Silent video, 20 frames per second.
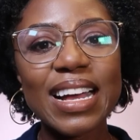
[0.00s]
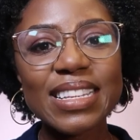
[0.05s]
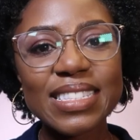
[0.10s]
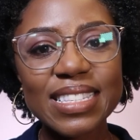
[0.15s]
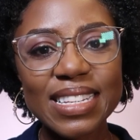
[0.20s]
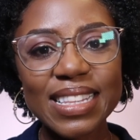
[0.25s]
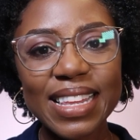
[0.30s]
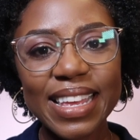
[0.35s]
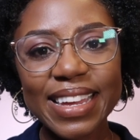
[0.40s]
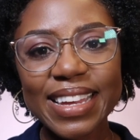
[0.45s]

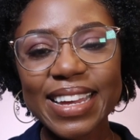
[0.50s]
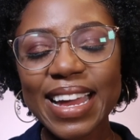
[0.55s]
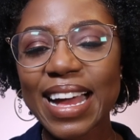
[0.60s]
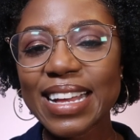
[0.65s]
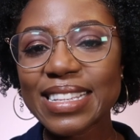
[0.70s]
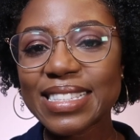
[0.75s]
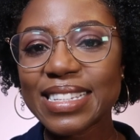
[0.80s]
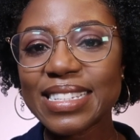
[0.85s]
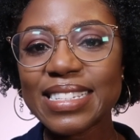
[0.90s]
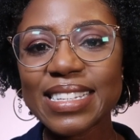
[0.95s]
Azelaic
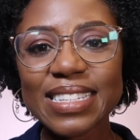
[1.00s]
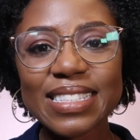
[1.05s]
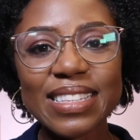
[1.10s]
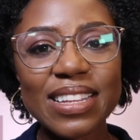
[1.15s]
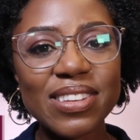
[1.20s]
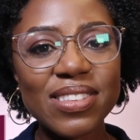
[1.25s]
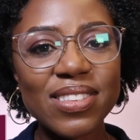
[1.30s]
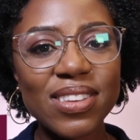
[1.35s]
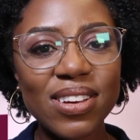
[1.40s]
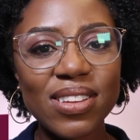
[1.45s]
acid is
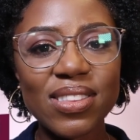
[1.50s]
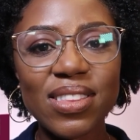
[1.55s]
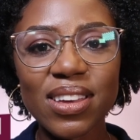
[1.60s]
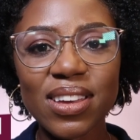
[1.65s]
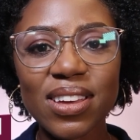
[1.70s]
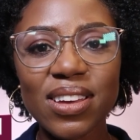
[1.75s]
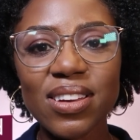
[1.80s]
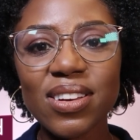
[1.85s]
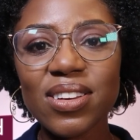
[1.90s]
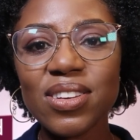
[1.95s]

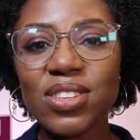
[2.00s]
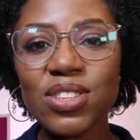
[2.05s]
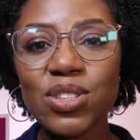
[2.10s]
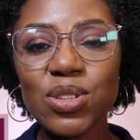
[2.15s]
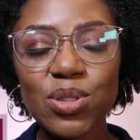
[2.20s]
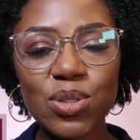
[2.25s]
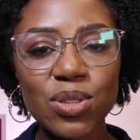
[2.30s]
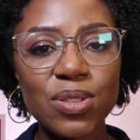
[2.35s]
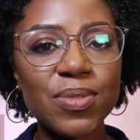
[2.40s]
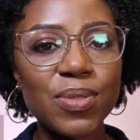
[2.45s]
another
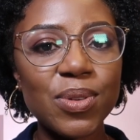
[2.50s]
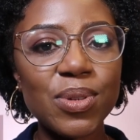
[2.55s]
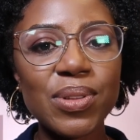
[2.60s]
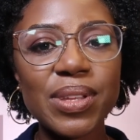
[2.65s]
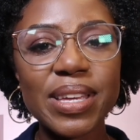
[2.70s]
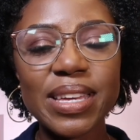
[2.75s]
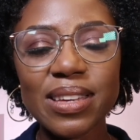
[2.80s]
useful